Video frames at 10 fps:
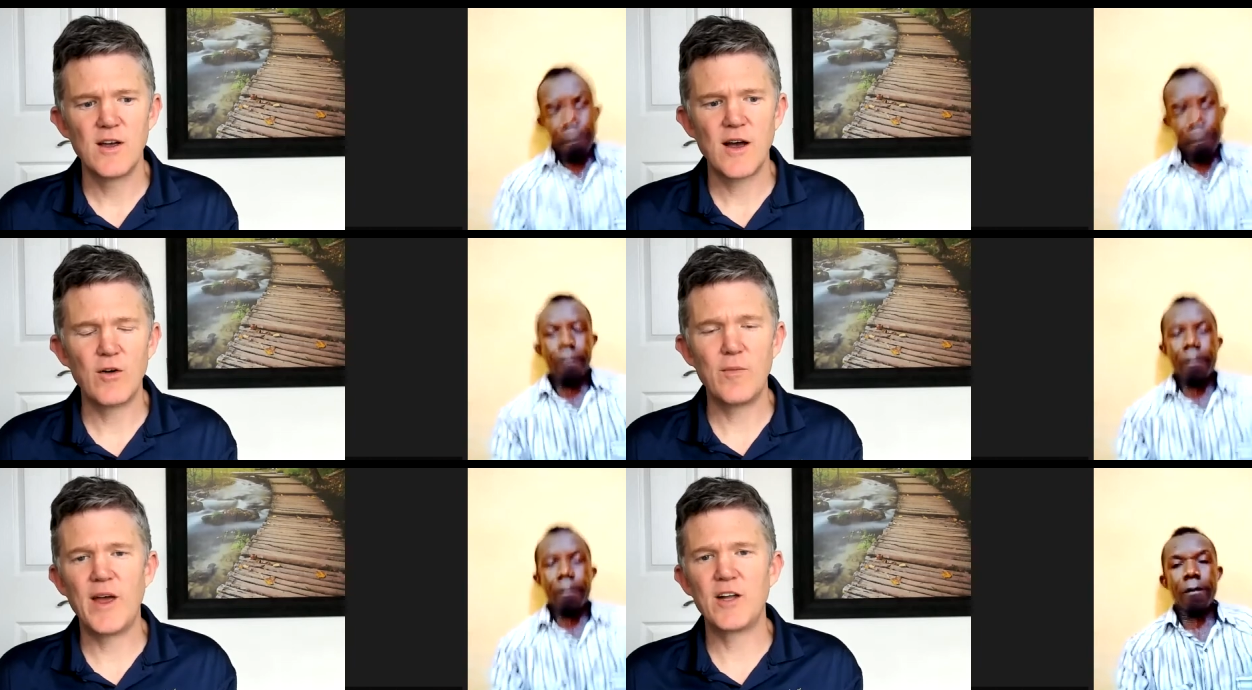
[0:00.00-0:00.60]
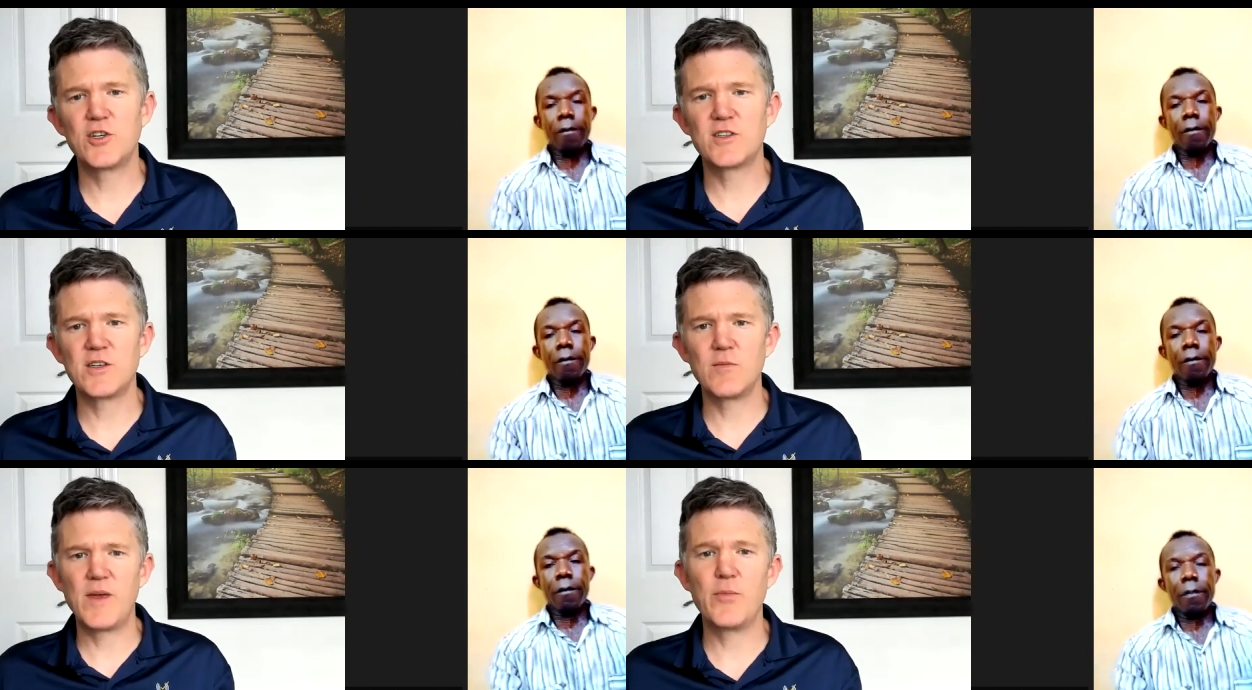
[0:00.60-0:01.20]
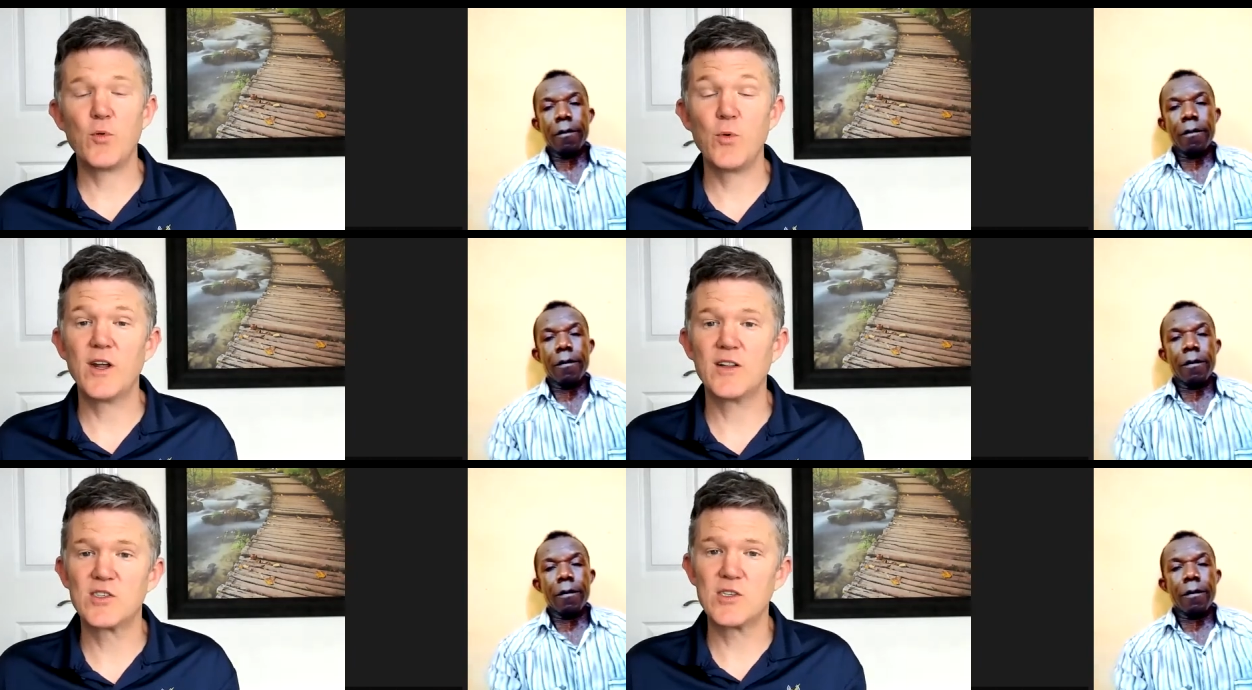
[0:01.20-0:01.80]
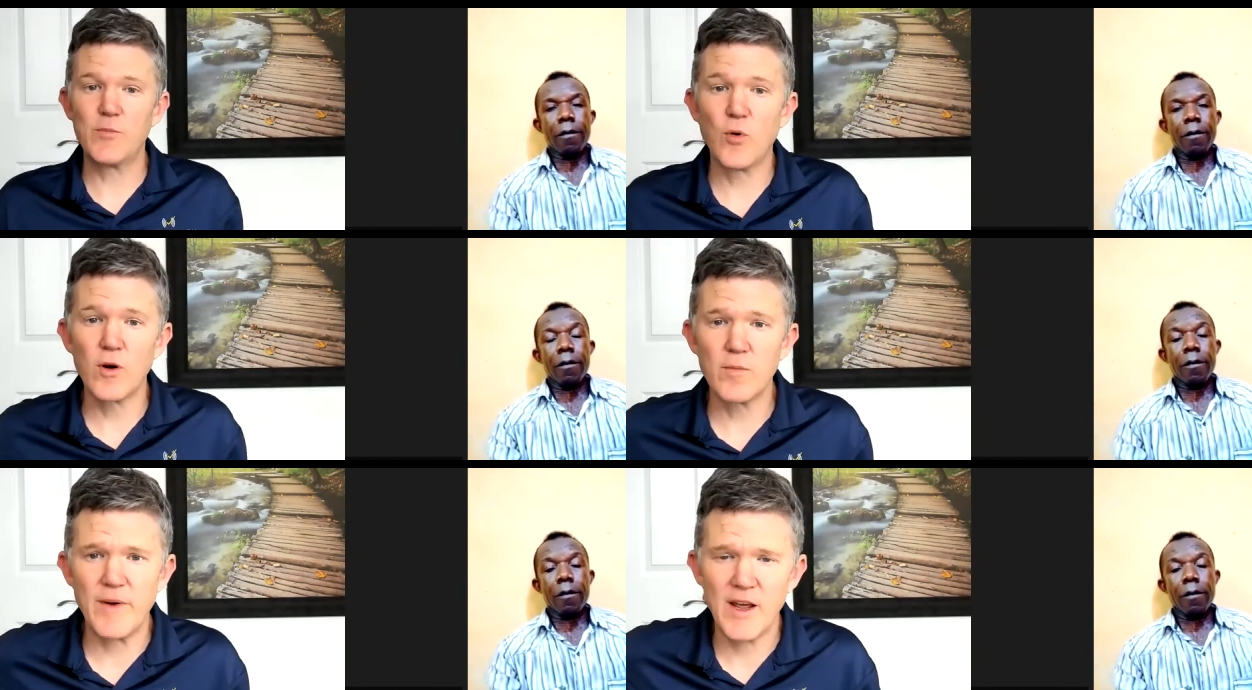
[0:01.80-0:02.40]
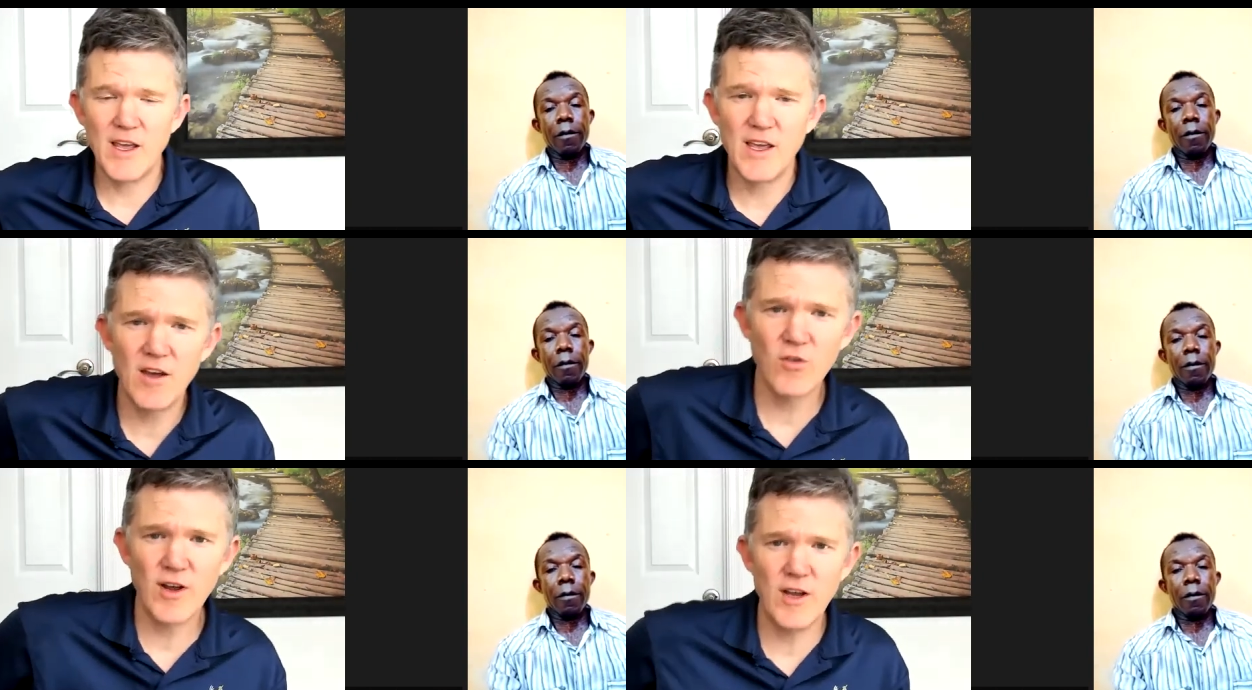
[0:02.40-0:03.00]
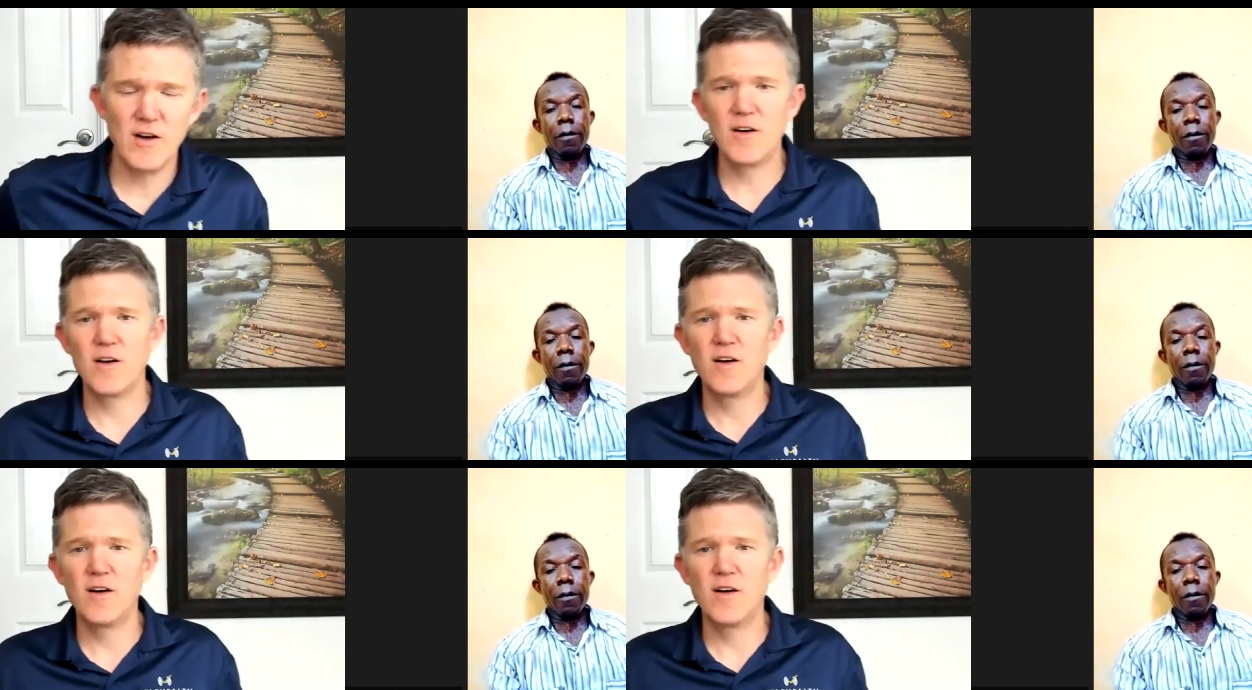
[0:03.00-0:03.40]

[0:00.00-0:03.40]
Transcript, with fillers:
Speaker 1: I would imagine some people would get support by hearing,